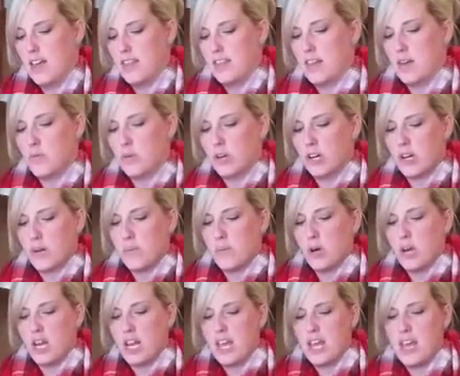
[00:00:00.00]
Then we're going to
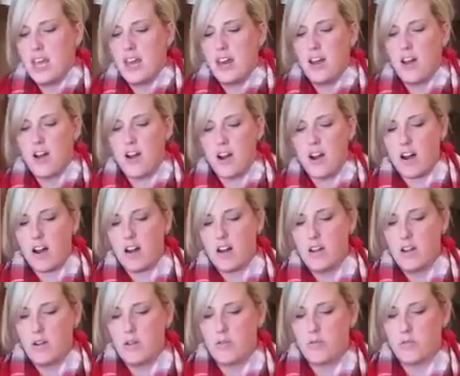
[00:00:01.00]
put in
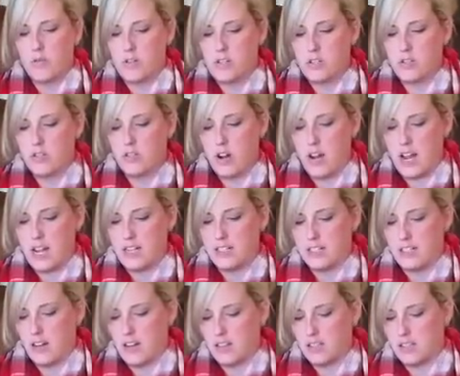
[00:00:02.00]
our freeze-dried
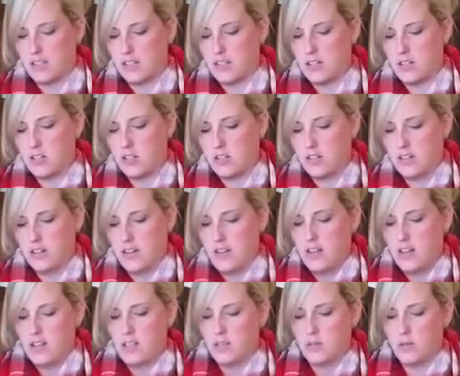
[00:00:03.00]
sausage.
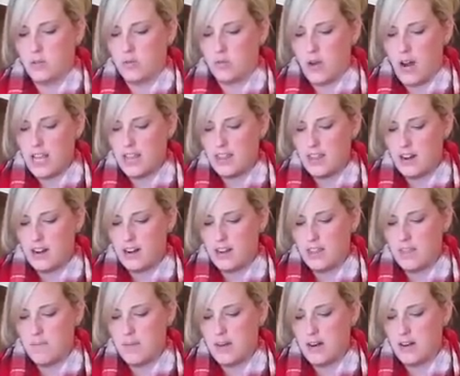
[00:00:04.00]
So it's right there in
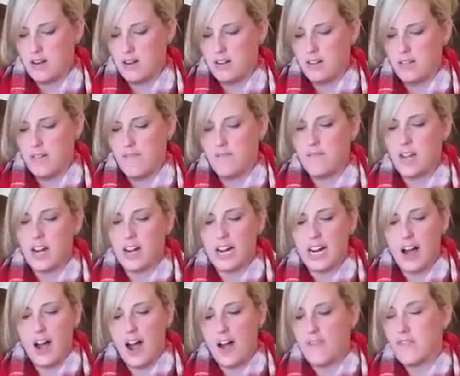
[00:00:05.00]
the middle,
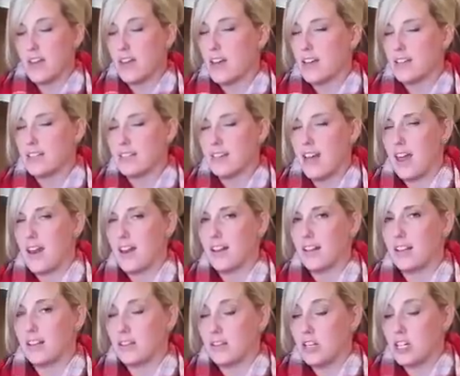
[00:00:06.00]
very obvious
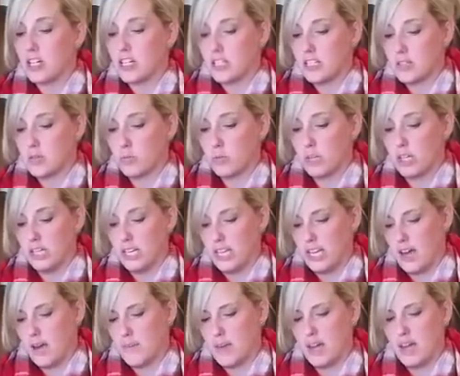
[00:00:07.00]
and looks really
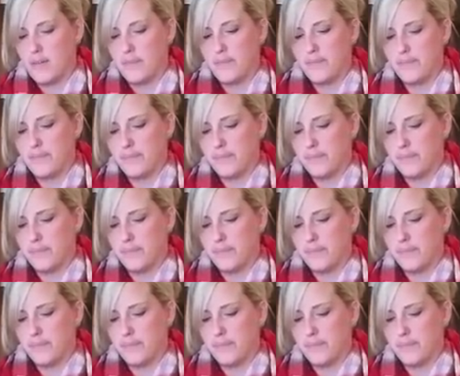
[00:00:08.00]
yummy.